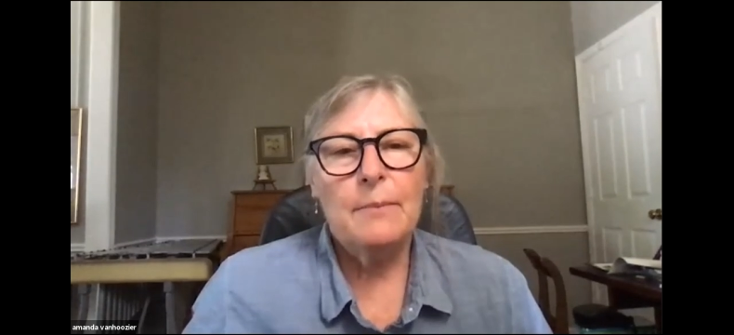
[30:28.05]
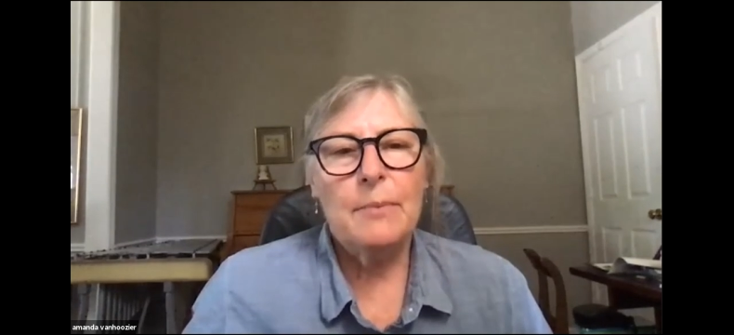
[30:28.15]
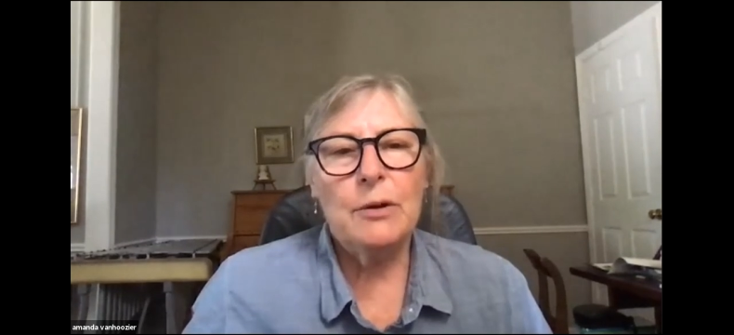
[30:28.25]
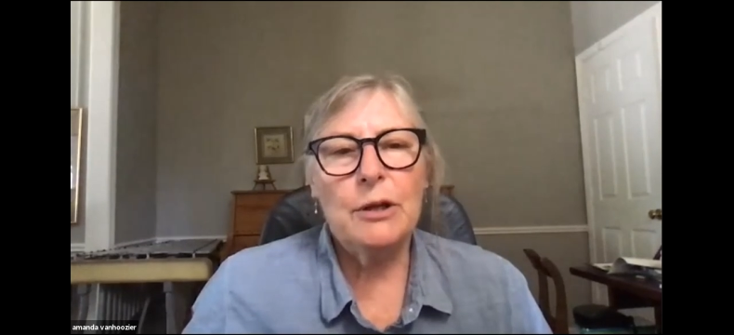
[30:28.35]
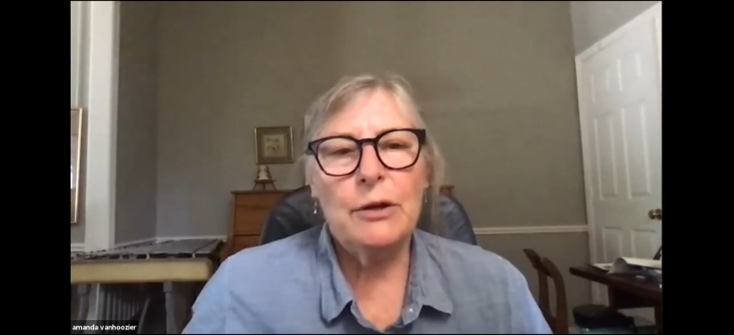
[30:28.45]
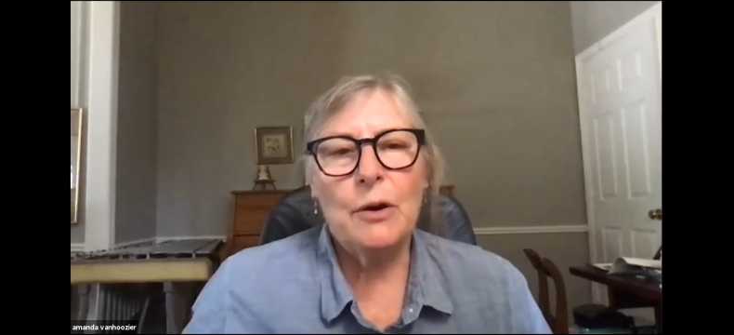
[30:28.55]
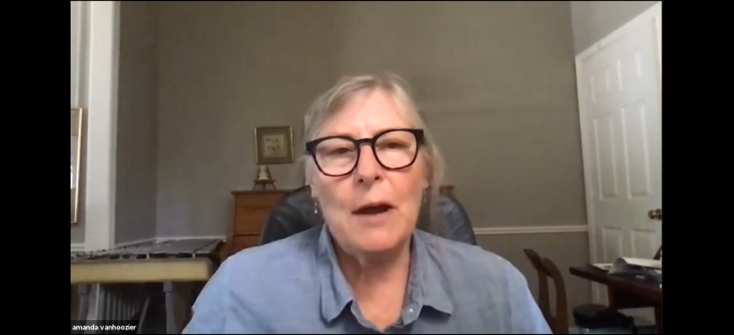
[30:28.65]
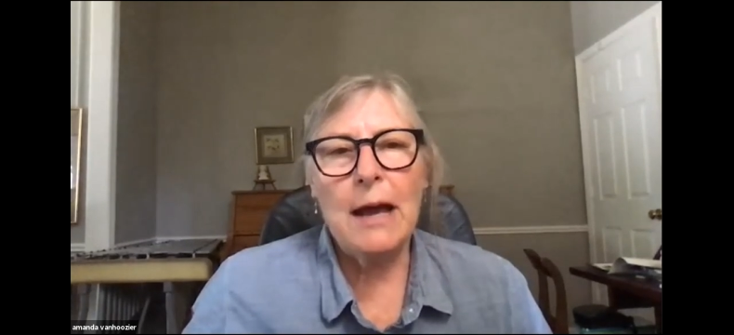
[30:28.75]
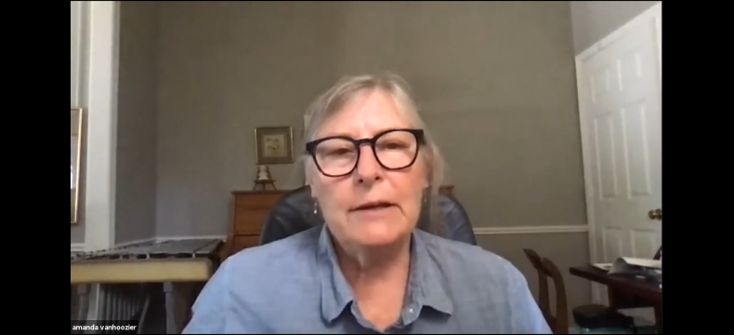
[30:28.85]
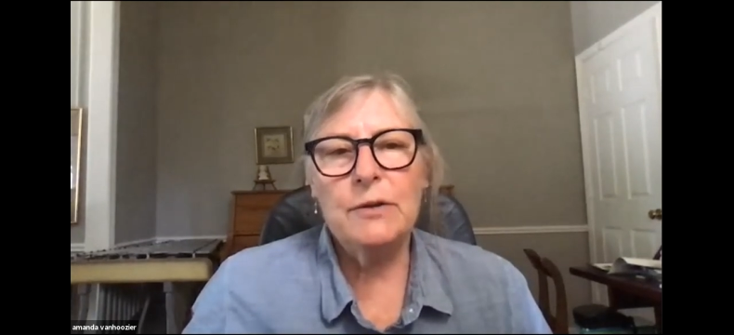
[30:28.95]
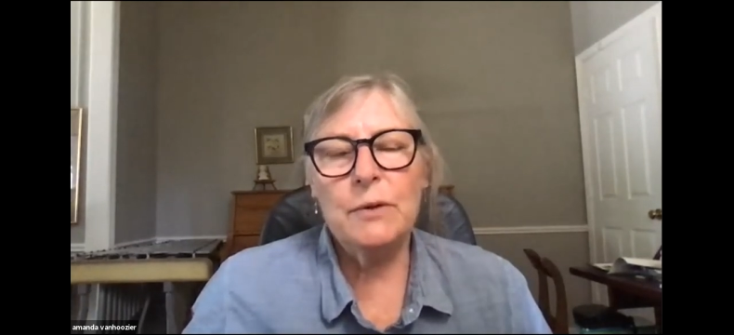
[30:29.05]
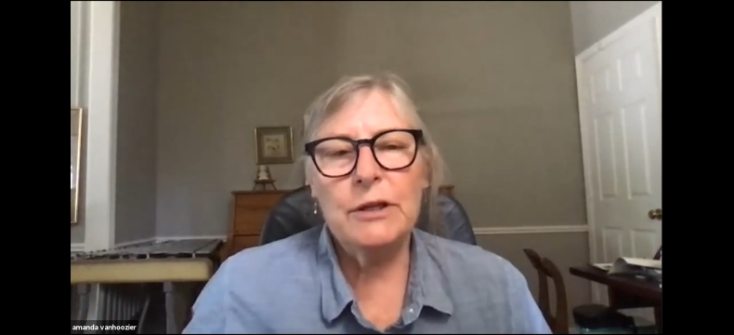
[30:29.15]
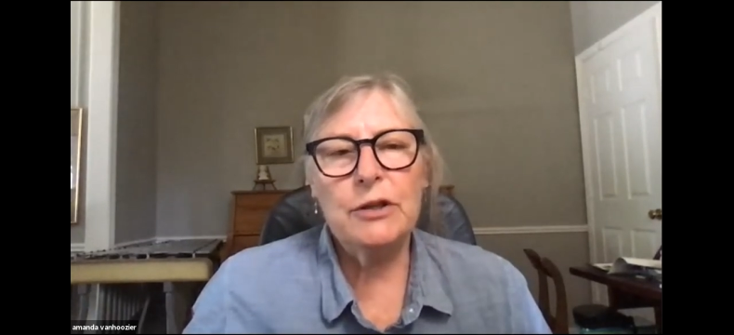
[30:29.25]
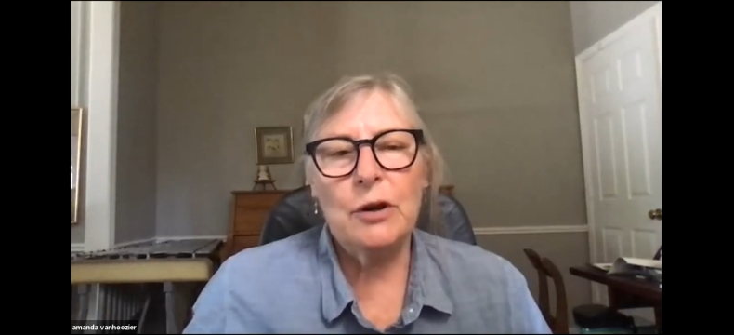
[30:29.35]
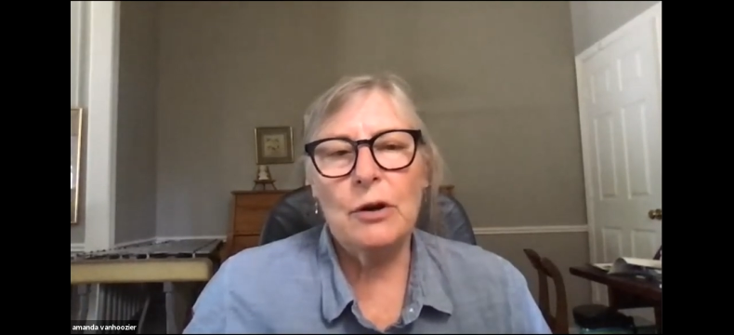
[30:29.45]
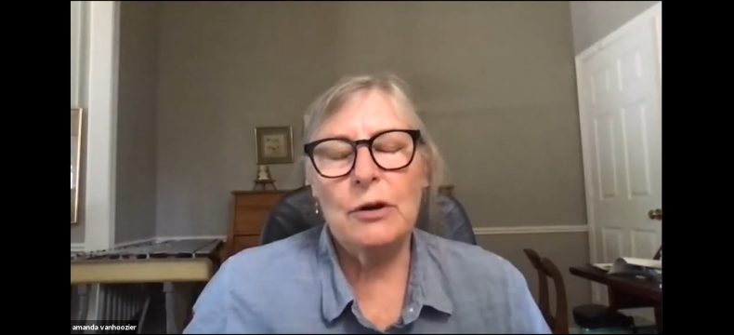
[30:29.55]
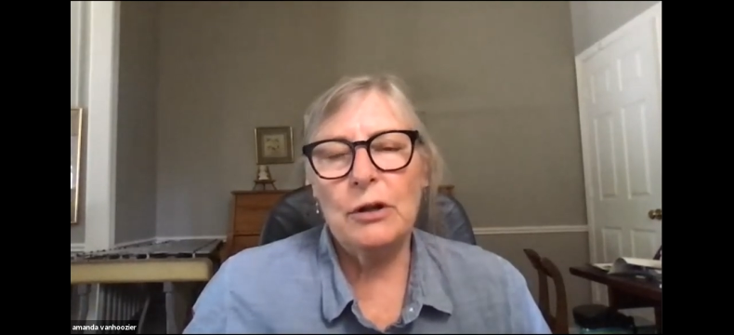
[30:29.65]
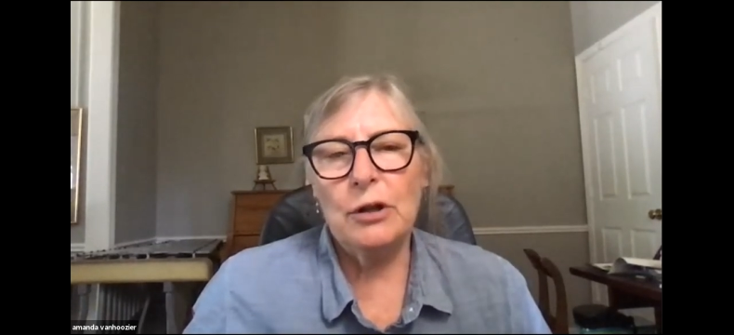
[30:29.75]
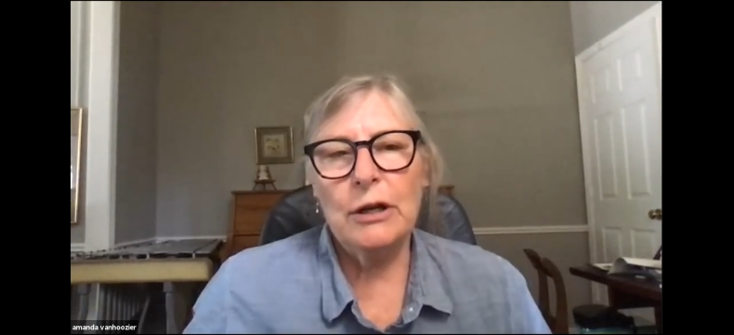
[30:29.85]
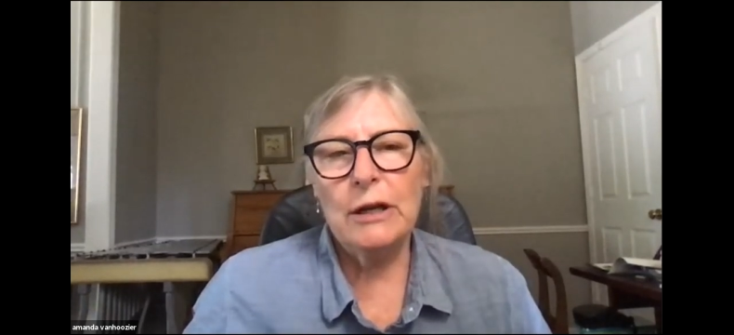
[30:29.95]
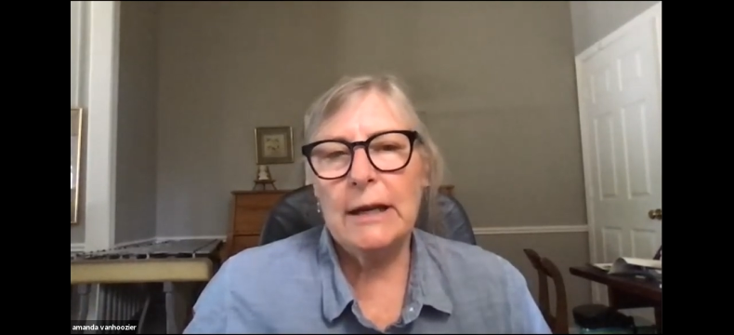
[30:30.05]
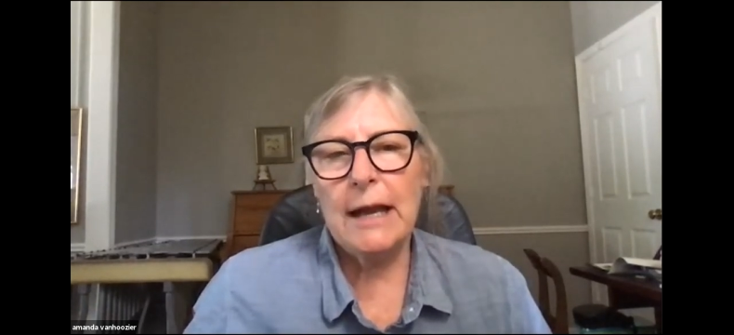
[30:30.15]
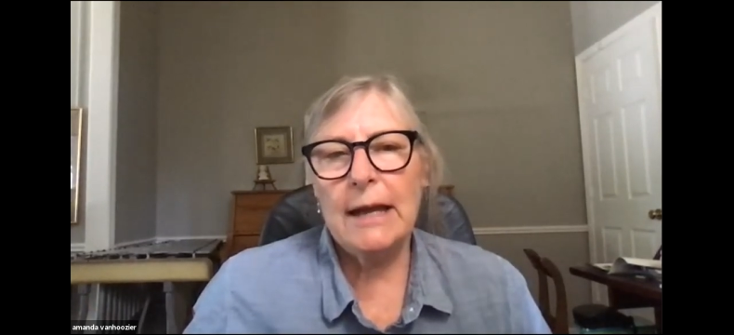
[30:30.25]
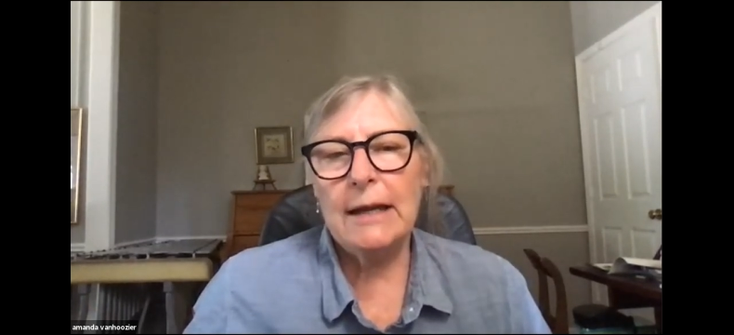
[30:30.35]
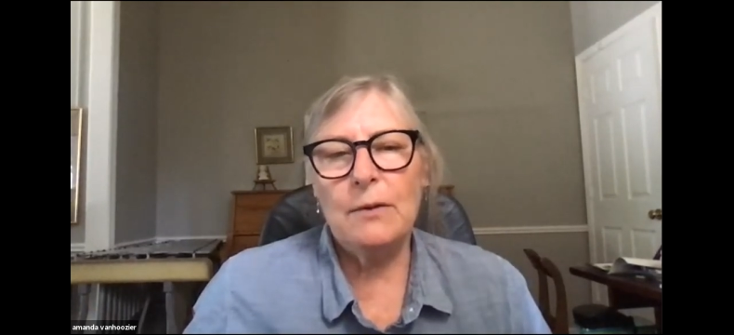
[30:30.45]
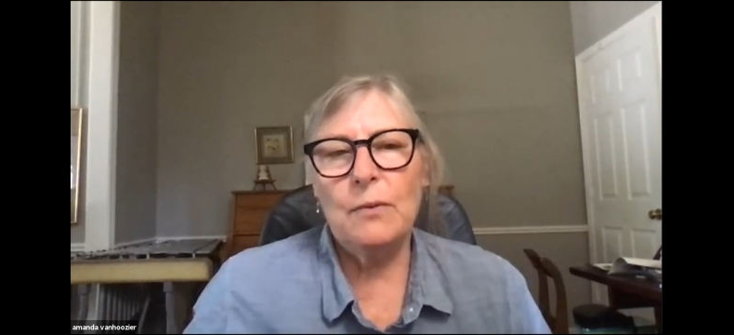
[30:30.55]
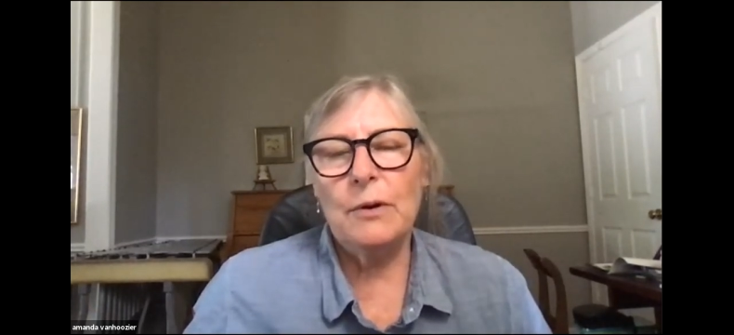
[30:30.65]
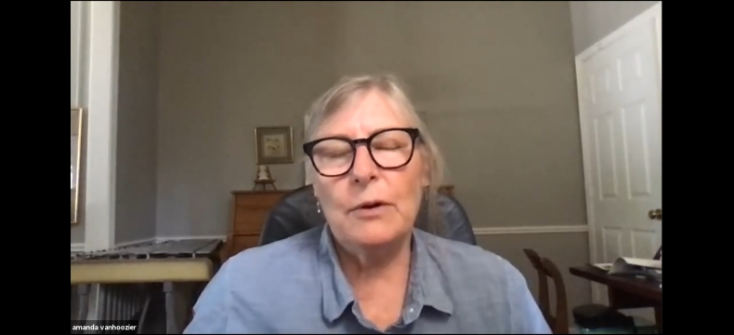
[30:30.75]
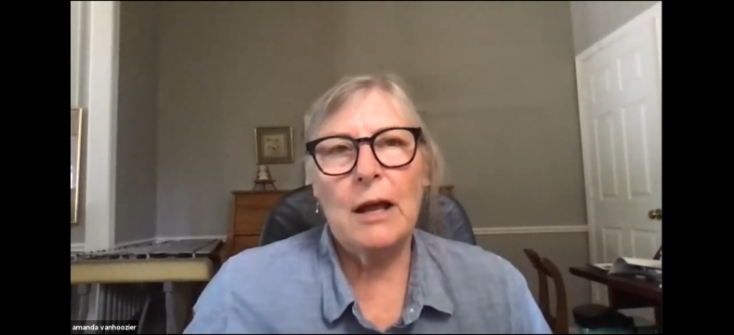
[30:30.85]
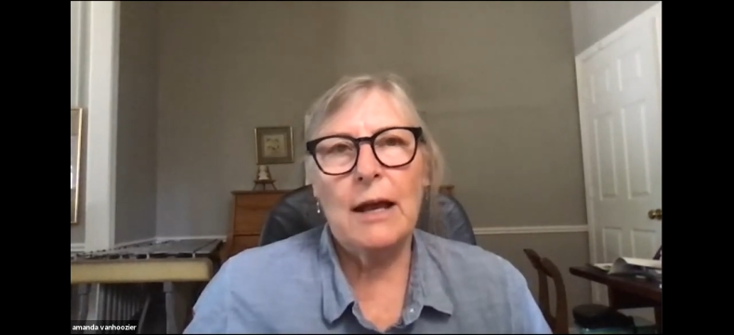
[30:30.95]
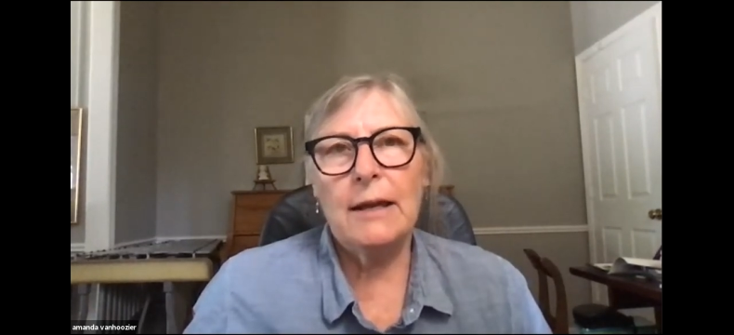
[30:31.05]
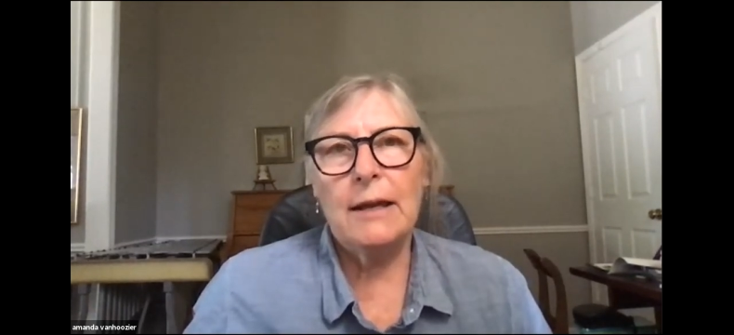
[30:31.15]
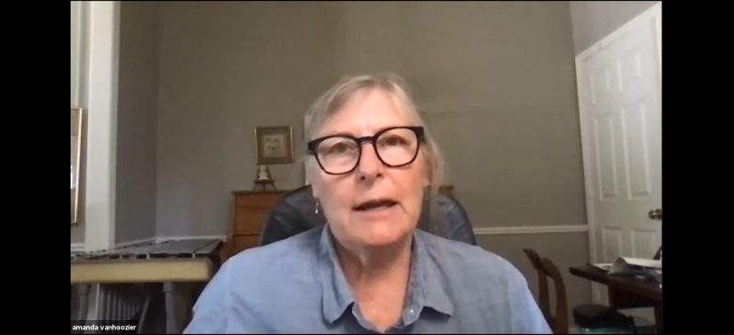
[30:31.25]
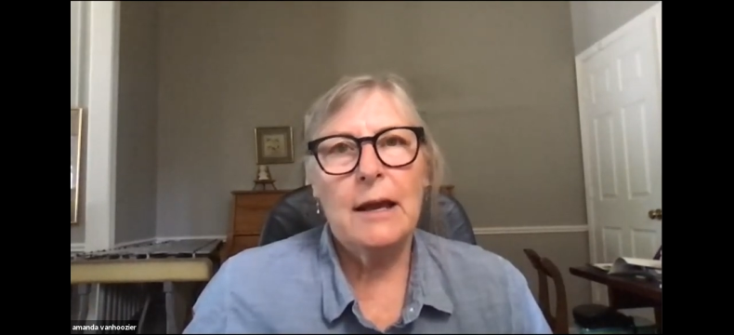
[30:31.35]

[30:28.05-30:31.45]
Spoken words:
But, you know, as we start looking at it, we're like,